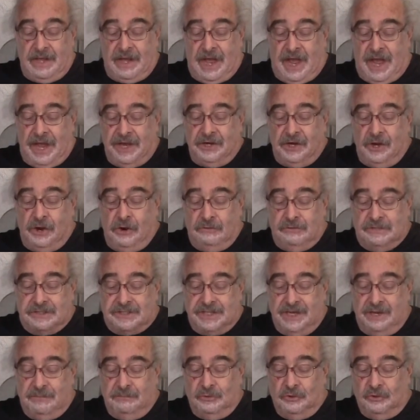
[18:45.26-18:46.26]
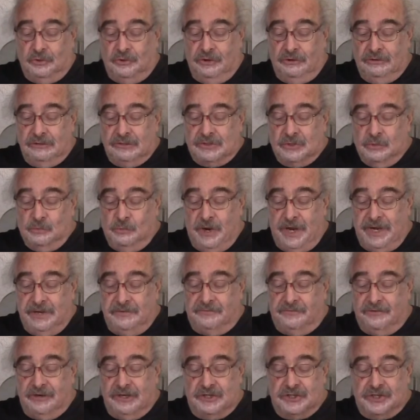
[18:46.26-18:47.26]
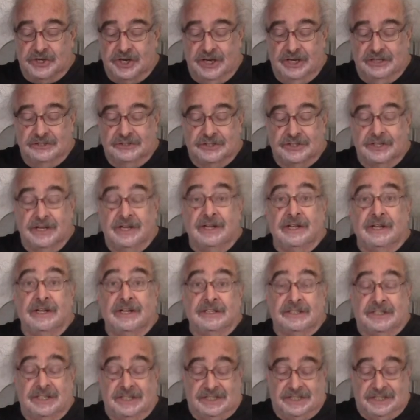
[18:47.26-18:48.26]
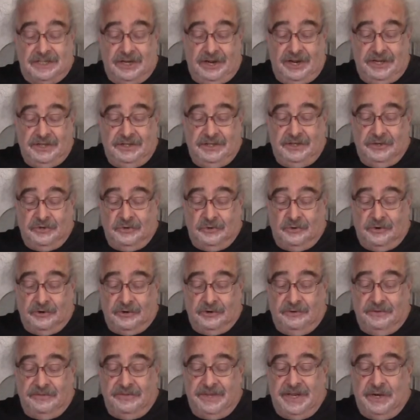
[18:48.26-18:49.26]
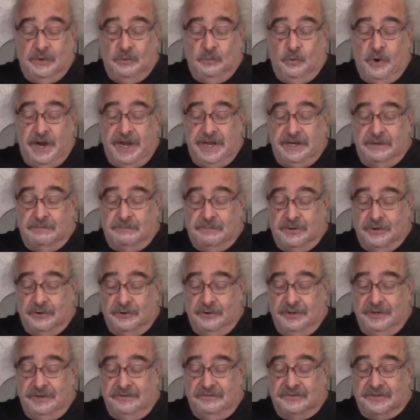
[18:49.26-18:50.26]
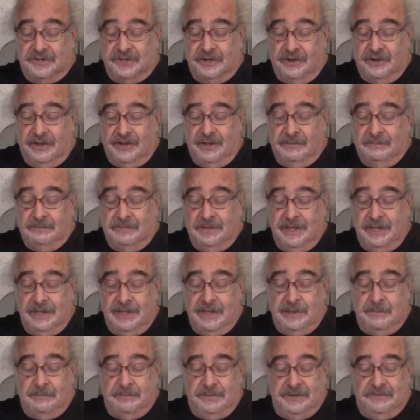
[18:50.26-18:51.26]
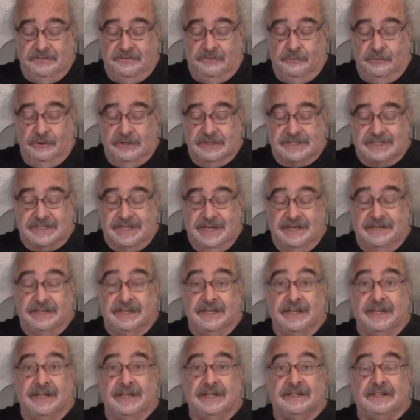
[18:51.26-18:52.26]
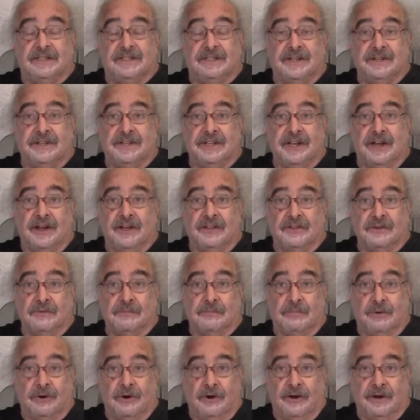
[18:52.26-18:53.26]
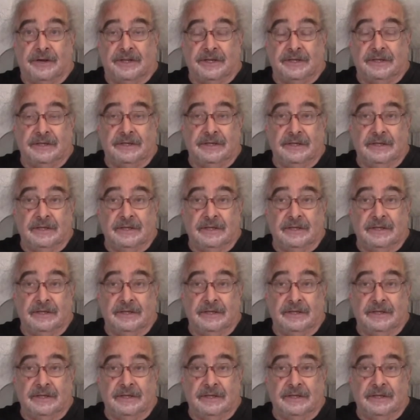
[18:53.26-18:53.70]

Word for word: I know some lawyers will wait for a judge to sign the order and then wait a period of time before sending it to the other party.